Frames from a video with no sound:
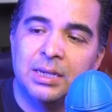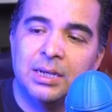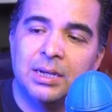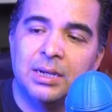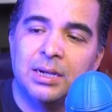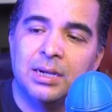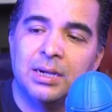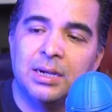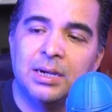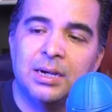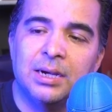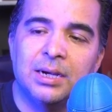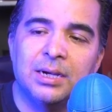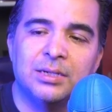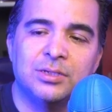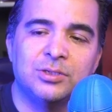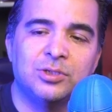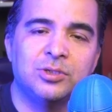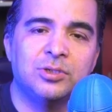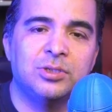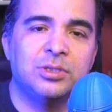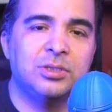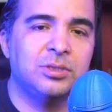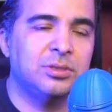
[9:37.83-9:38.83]

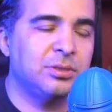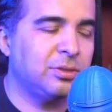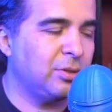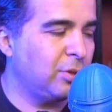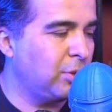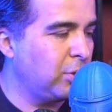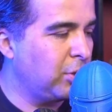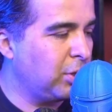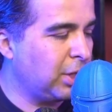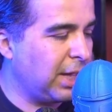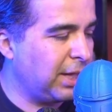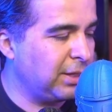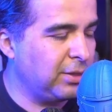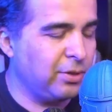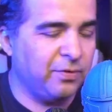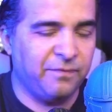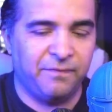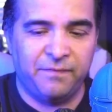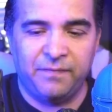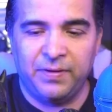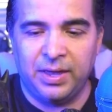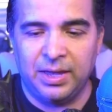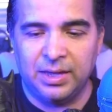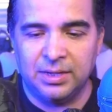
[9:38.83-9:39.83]
Just look at the
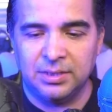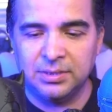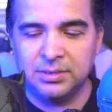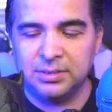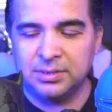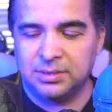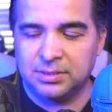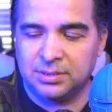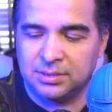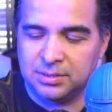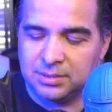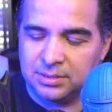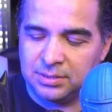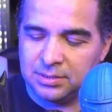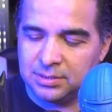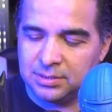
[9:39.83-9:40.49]
face.